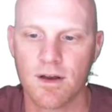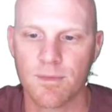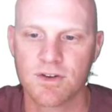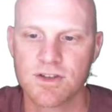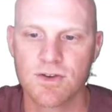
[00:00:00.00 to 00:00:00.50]

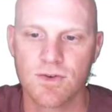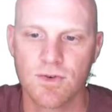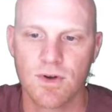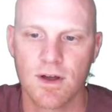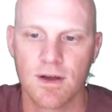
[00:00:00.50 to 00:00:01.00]
number
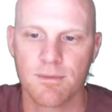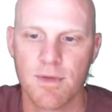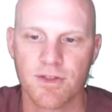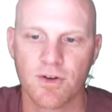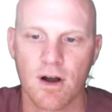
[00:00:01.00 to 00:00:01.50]
two,
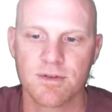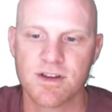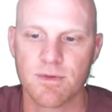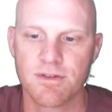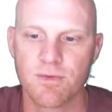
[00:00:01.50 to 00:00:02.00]
methyl carbon's
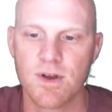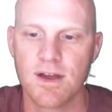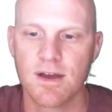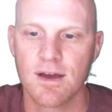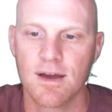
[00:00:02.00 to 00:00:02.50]
number three,